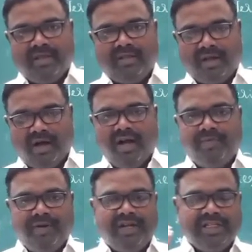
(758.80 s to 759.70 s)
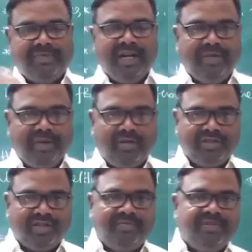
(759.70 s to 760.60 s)
The heartbeat is mainly
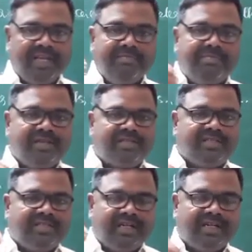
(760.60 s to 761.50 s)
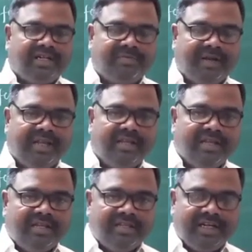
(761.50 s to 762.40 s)
because of the impulses generated by,
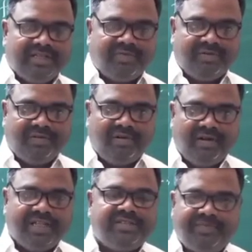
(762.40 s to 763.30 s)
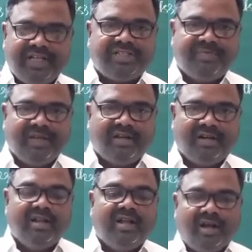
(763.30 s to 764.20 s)
that is what we call it as
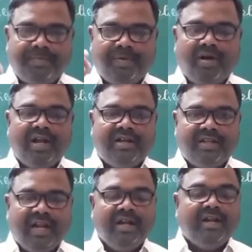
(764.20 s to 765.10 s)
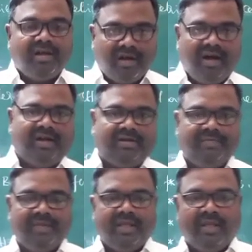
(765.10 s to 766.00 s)
pacemaker, a point in heart.
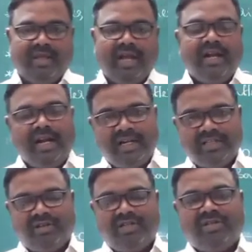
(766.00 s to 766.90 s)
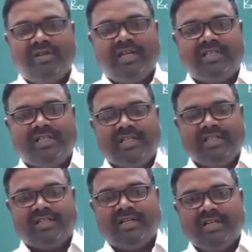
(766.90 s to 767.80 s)
And that is also, yes, it
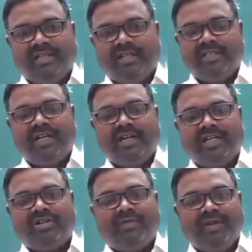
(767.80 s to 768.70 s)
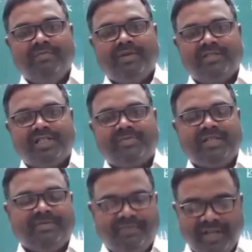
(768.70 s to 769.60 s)
is the generation of impulses by
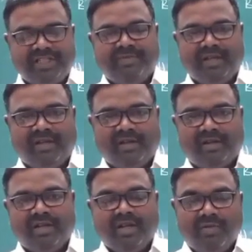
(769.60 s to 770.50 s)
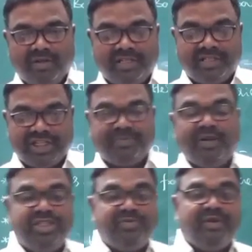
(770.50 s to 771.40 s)
the pacemaker, which is
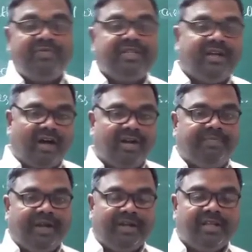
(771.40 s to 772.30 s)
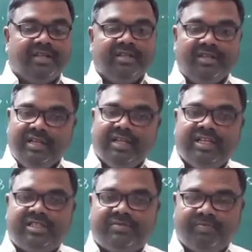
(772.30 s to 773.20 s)
responsible for the heartbeat,
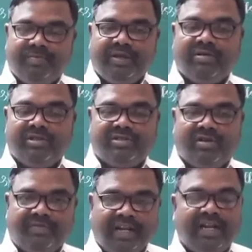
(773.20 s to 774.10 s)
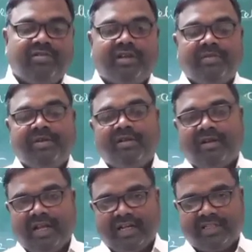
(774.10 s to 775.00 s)
is because of electrochemical
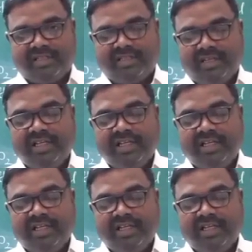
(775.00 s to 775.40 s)
reactions.